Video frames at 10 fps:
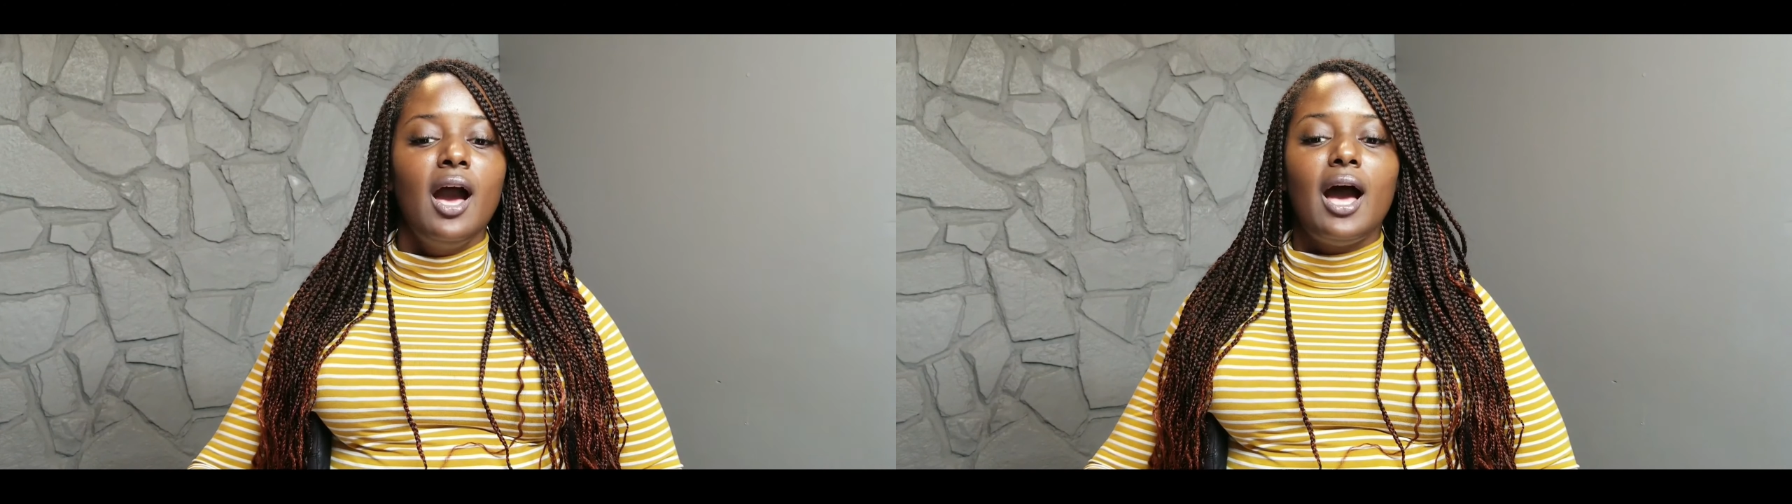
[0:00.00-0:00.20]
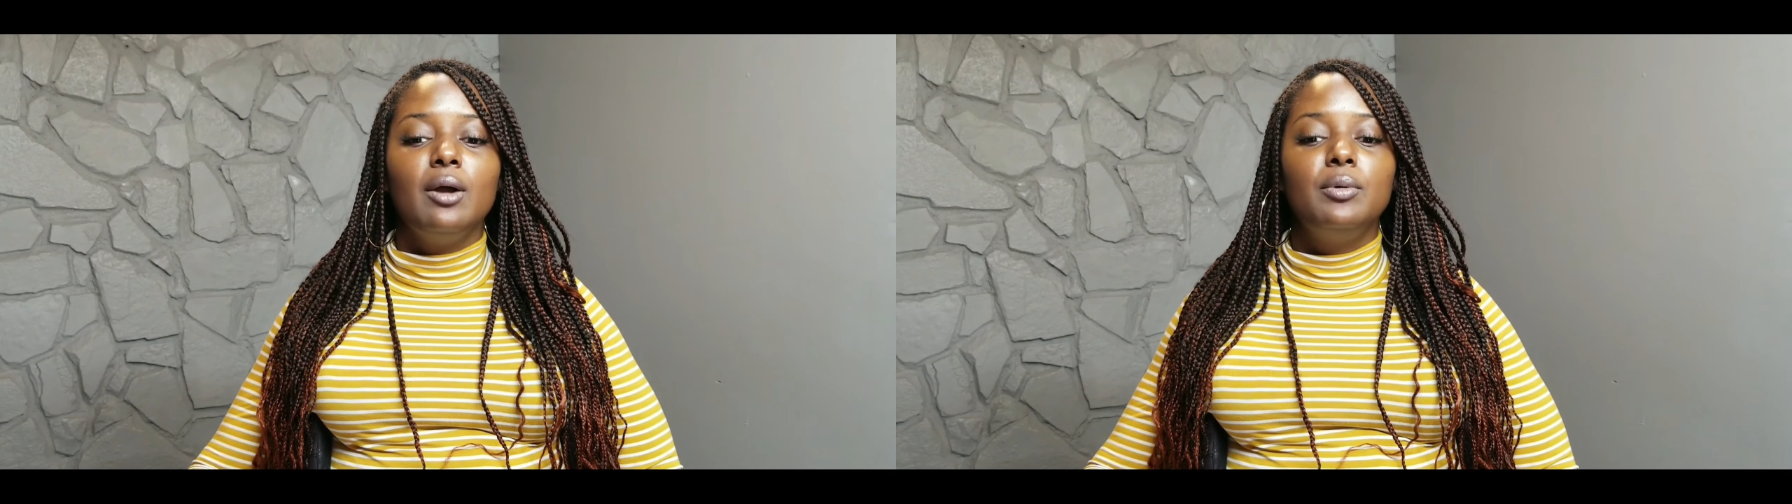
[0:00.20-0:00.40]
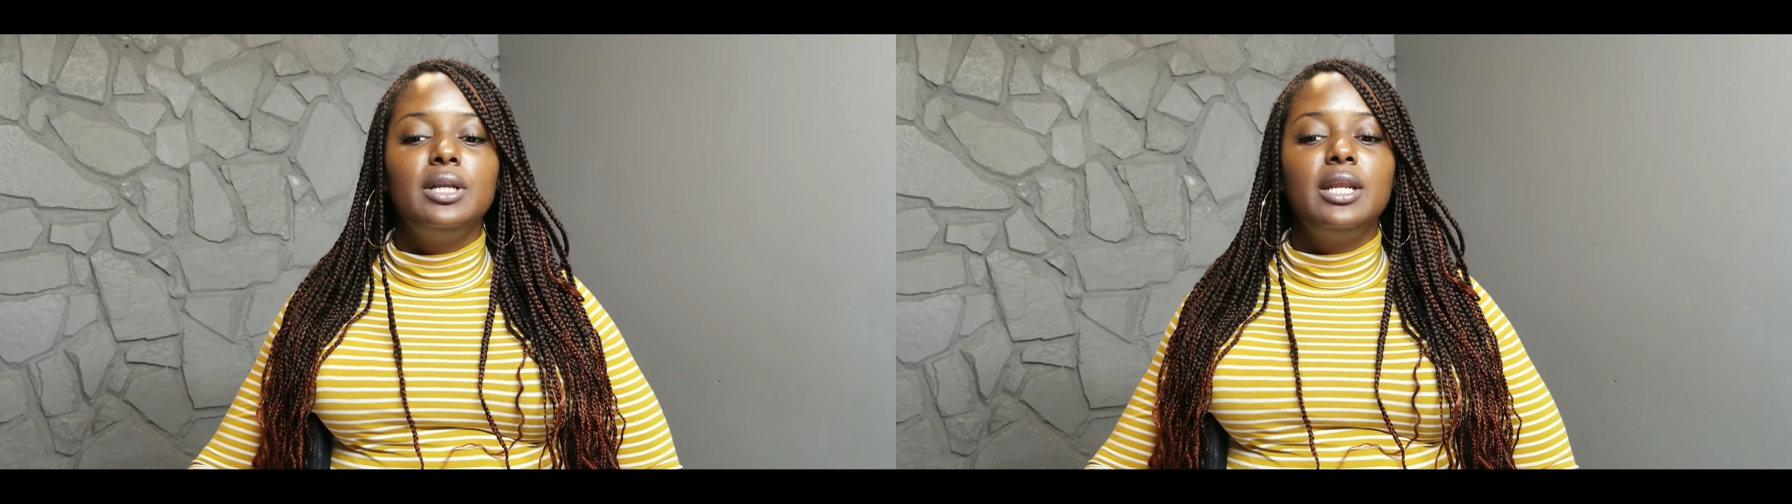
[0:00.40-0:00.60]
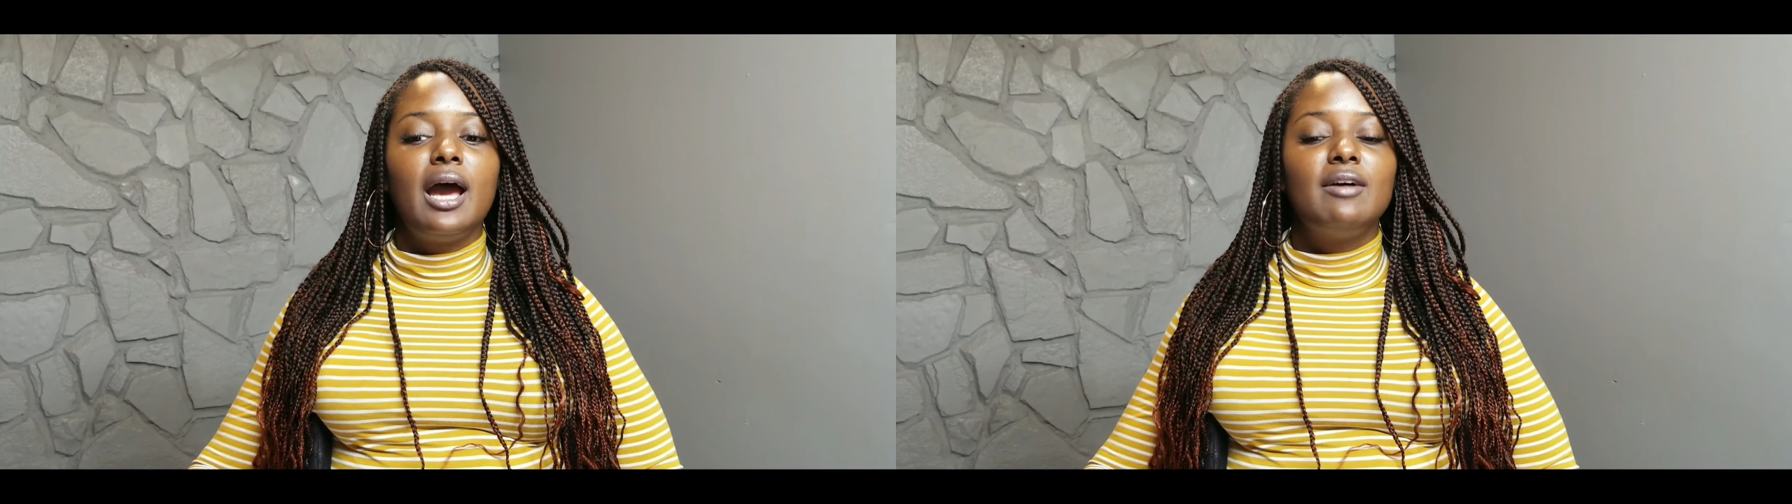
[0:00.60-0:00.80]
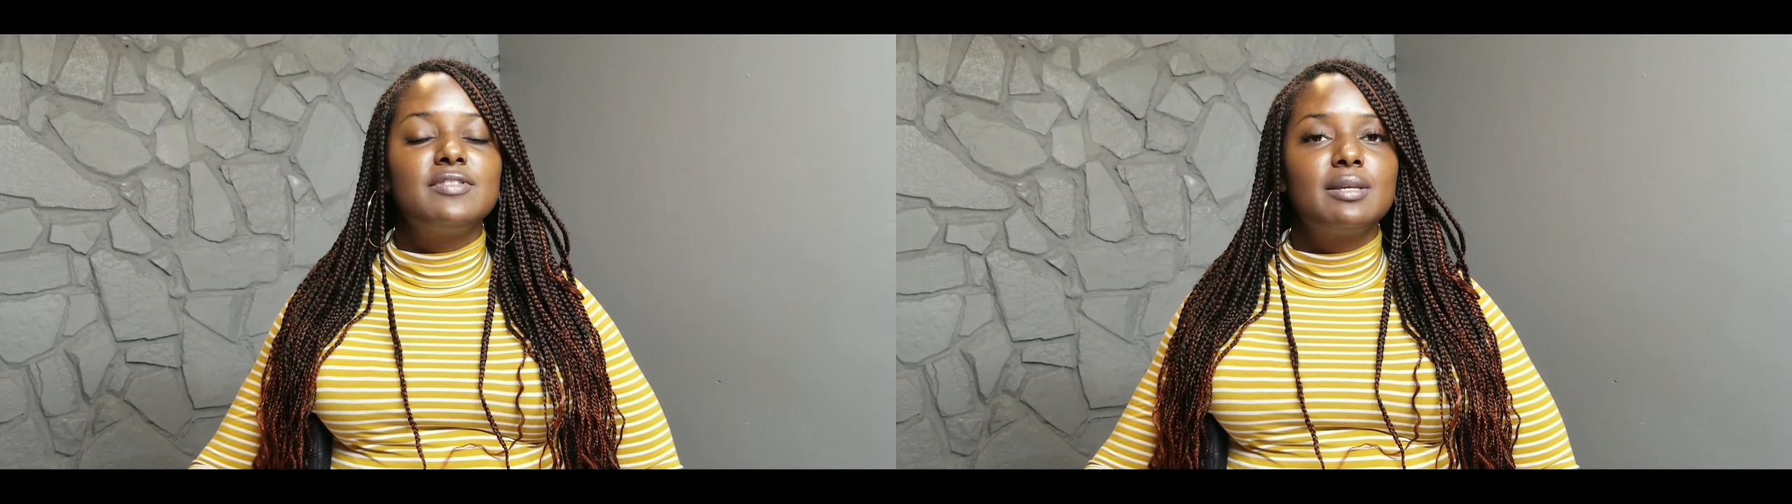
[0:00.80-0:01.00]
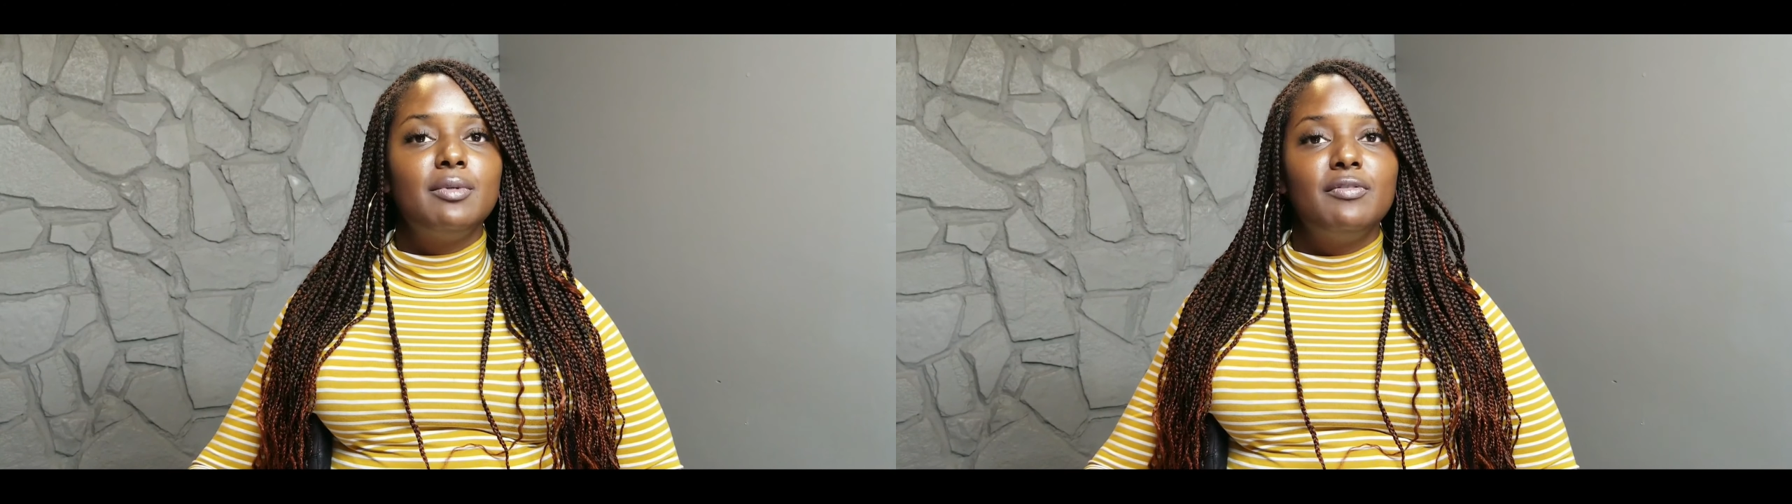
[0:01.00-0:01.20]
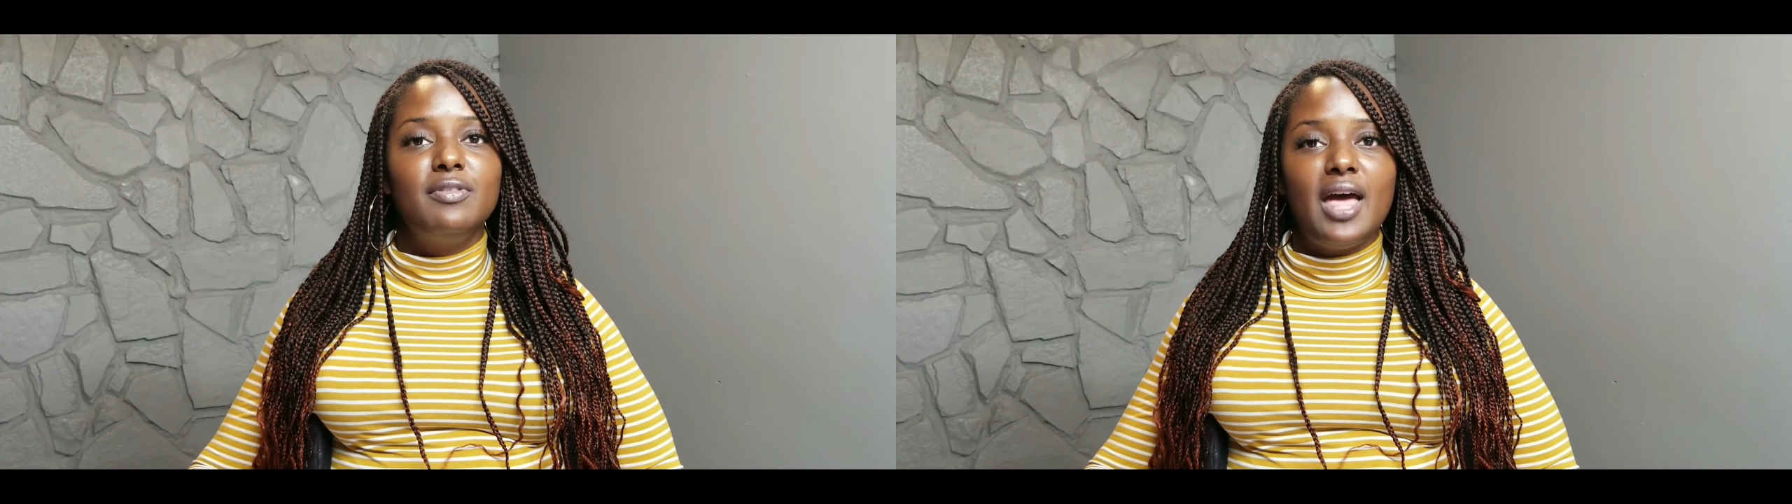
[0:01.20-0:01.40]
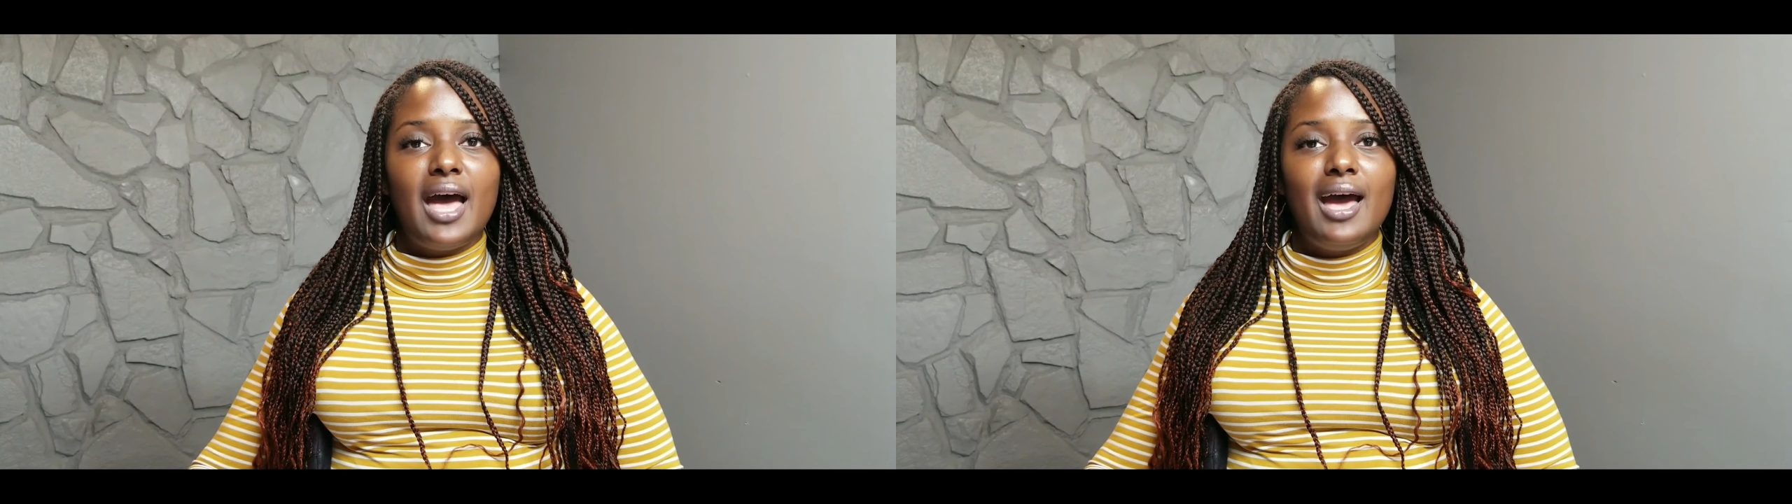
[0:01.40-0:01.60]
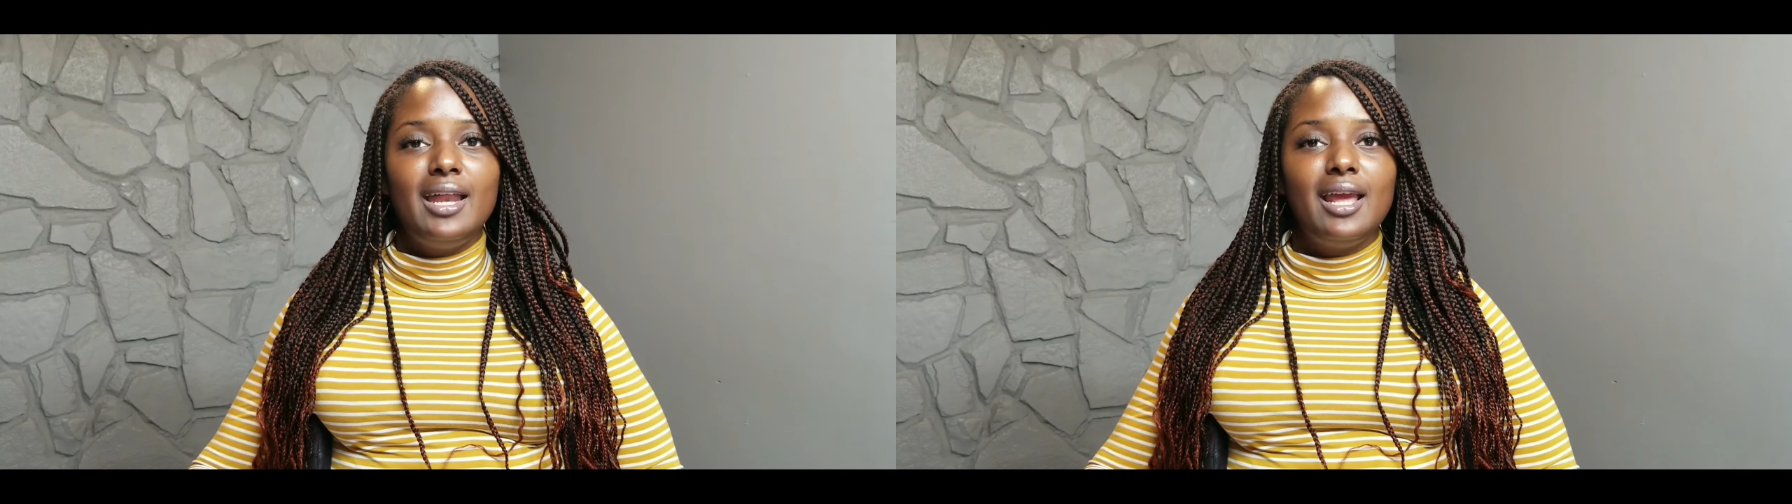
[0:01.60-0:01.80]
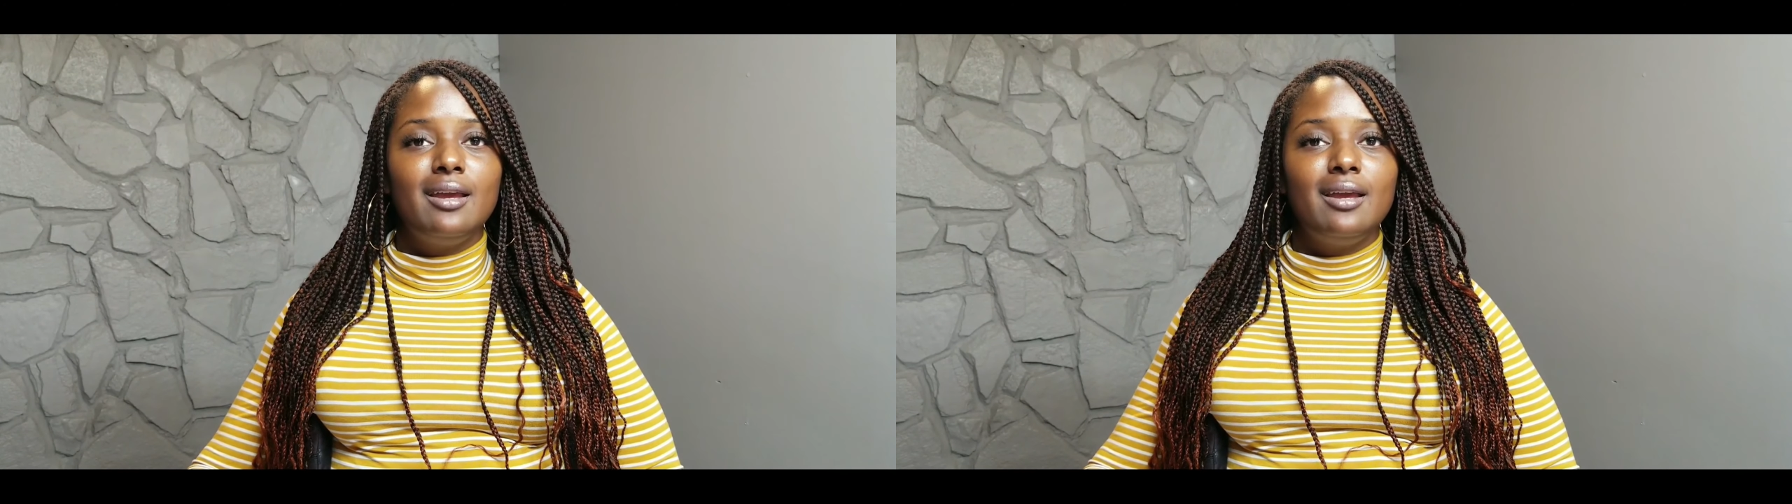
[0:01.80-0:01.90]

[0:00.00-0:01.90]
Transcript: I would have some of that,